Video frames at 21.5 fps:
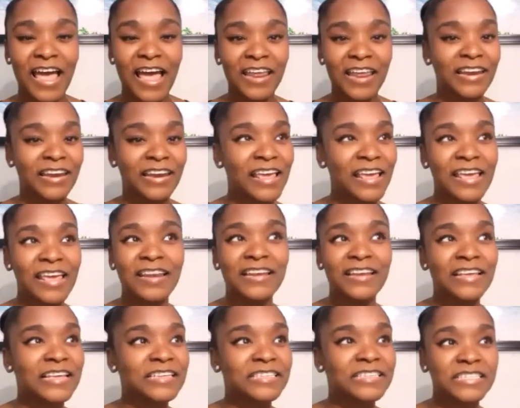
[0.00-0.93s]
And, and
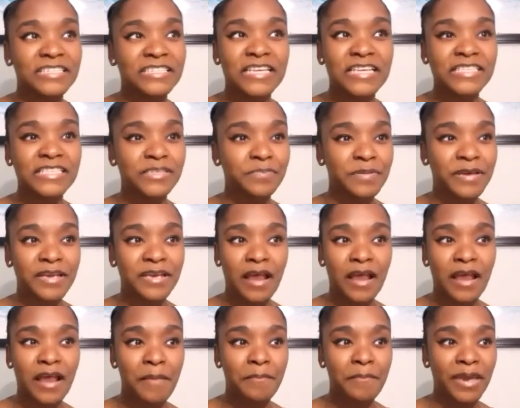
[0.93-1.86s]
it's, it's been
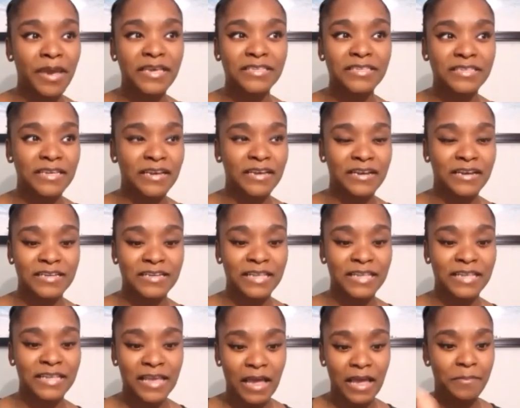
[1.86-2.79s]
amazing because,
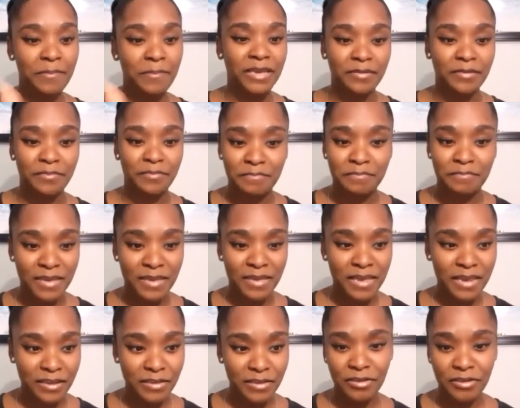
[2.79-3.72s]
like, I mean,
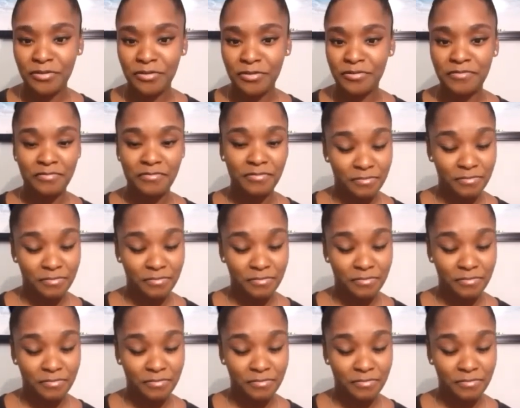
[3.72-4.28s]
meeting you